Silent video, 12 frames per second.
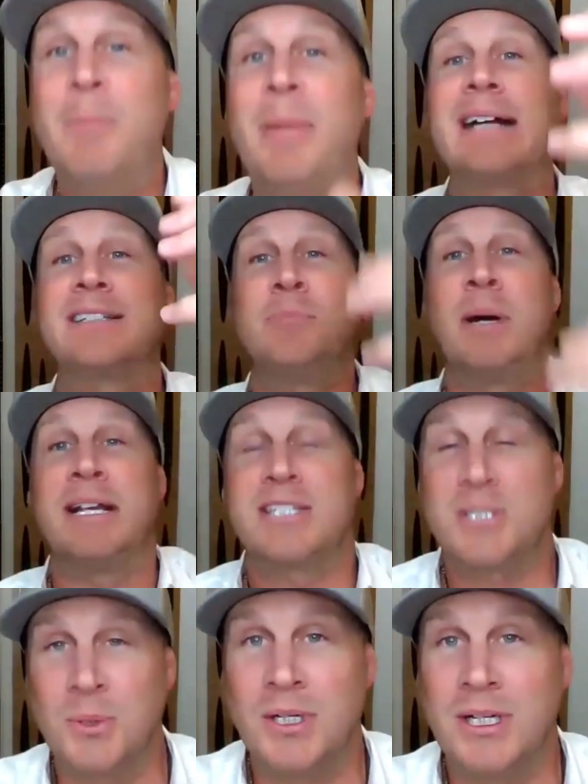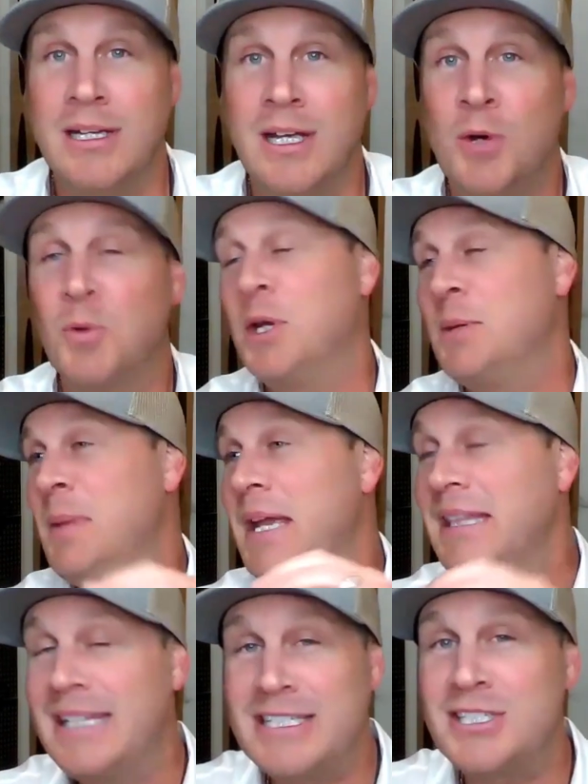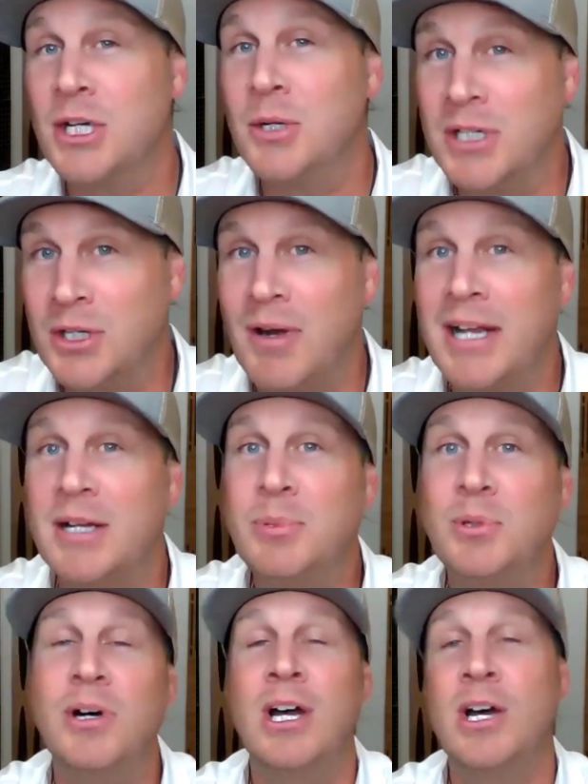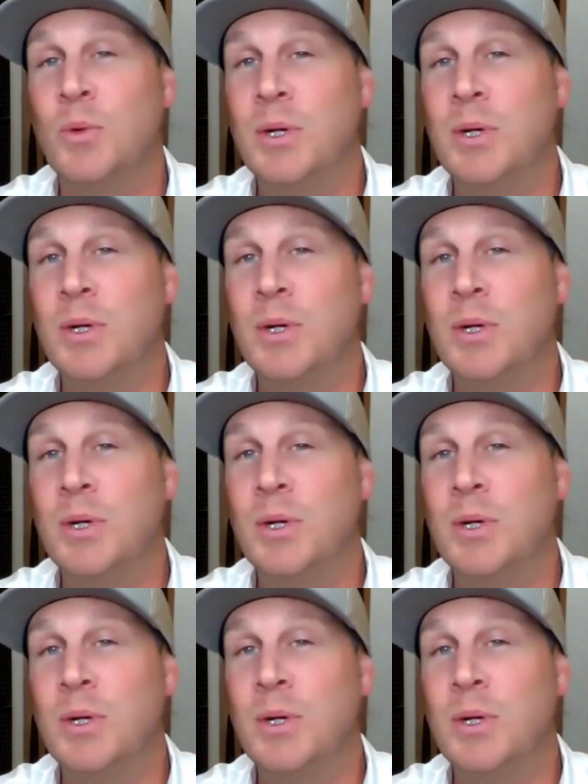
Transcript: Back to my story, what made this so incredible